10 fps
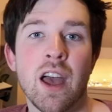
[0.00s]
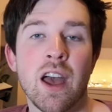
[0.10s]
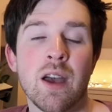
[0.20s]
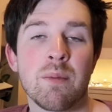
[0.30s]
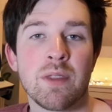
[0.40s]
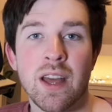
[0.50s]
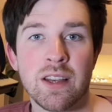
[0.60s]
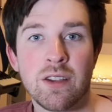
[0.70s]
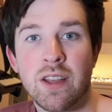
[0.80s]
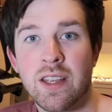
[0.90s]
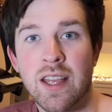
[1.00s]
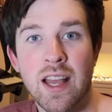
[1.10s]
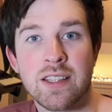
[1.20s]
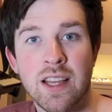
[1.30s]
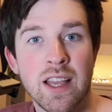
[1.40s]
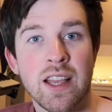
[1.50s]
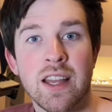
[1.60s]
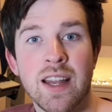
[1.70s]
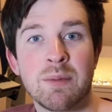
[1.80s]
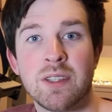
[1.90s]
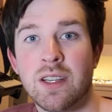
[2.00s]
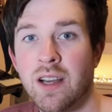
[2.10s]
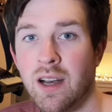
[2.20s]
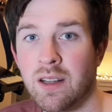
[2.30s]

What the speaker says: then you can get an adapter.